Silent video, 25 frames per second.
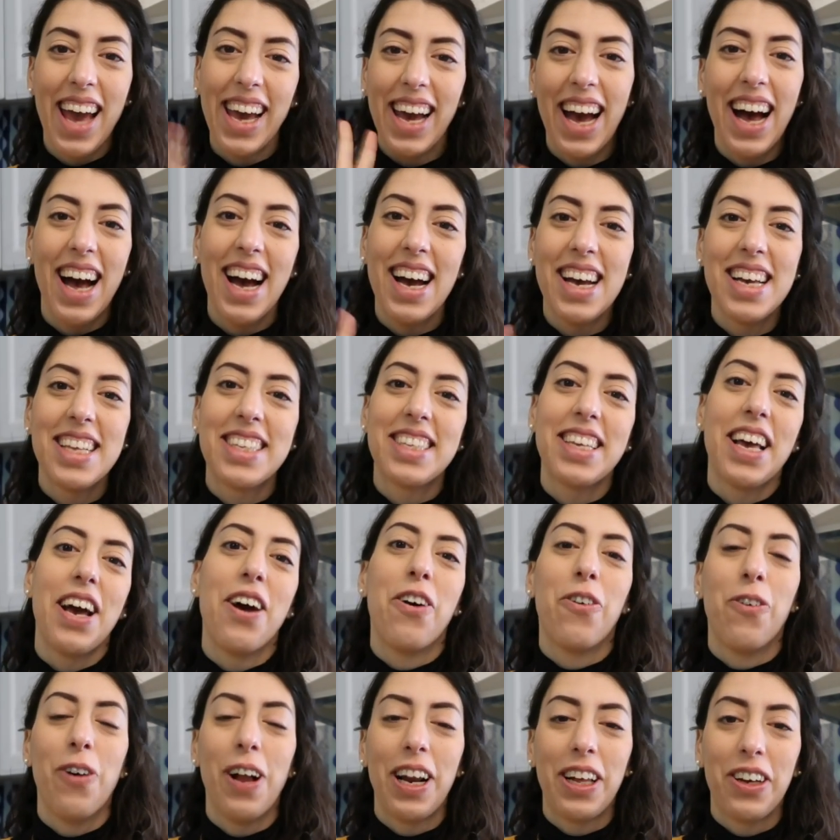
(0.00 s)
Hi guys,
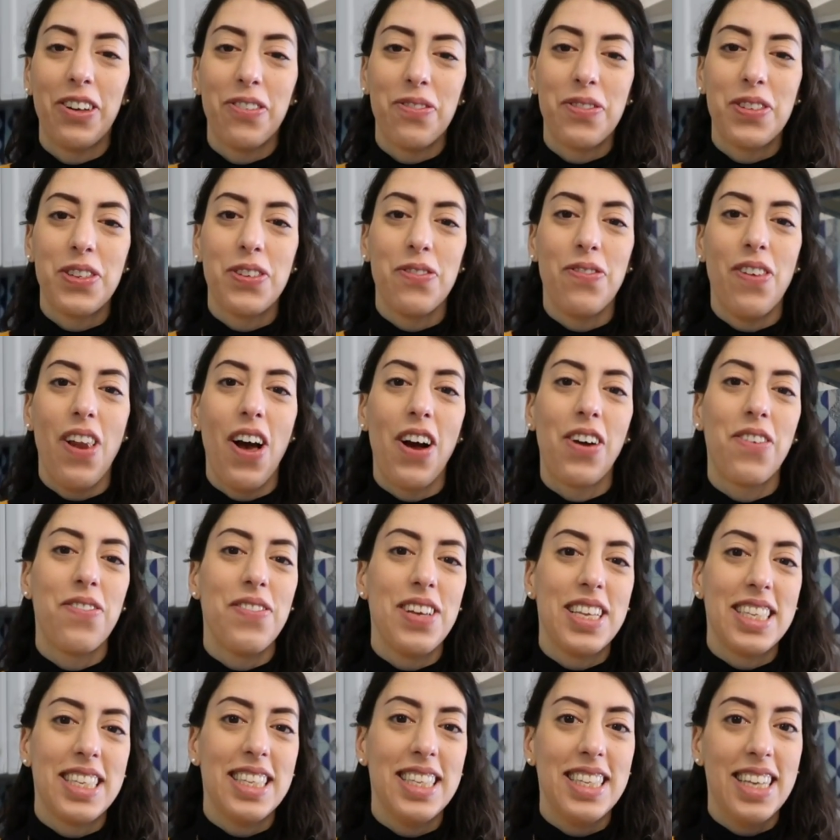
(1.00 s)
and welcome to
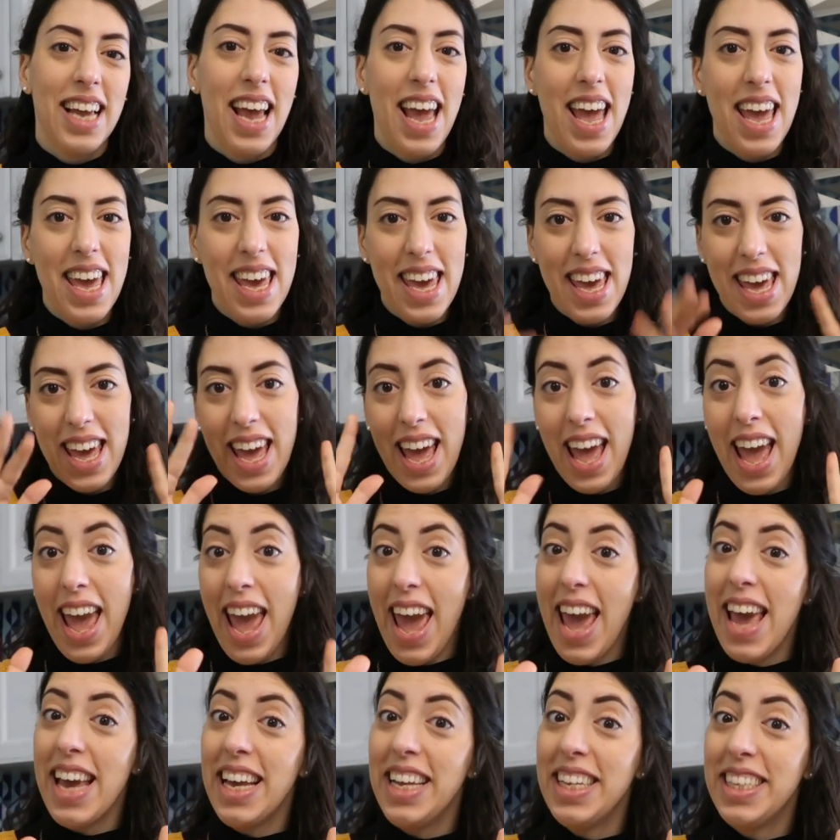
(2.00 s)
Vlogmas Day
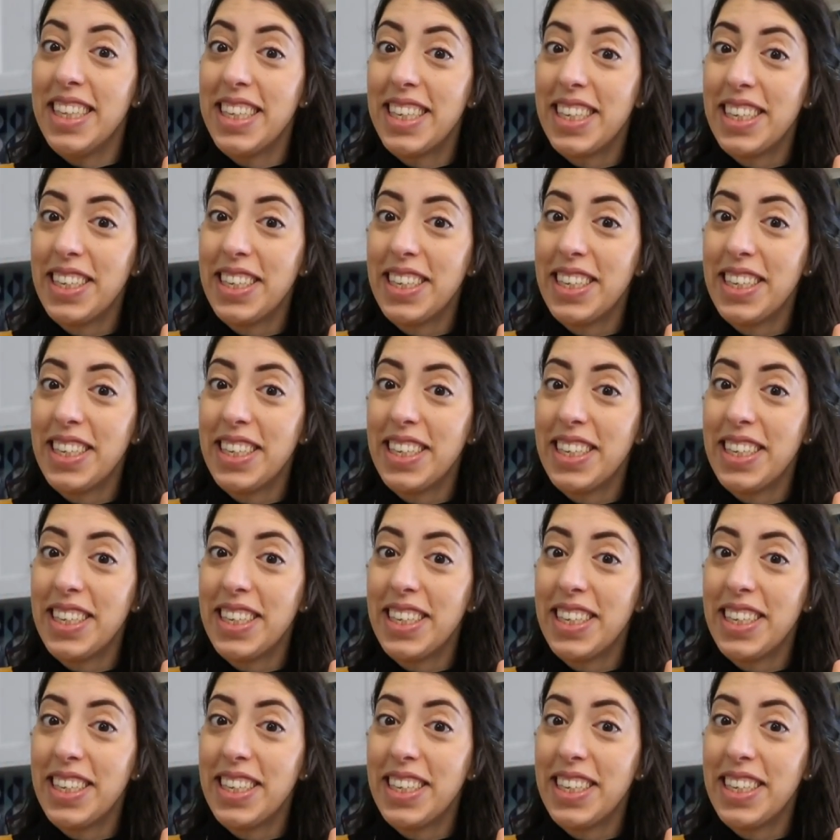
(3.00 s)
8.